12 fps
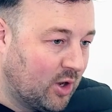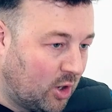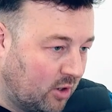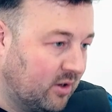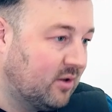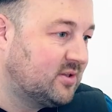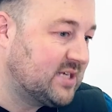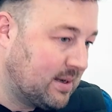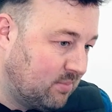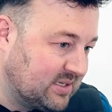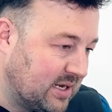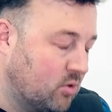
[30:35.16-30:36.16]
on a
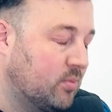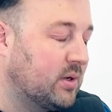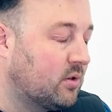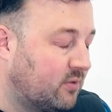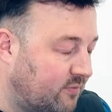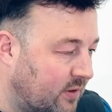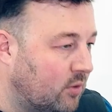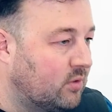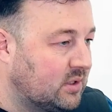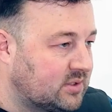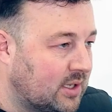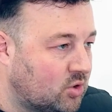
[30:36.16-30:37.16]
tablet, how it would be on a phone,
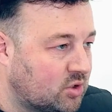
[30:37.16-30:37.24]
etc.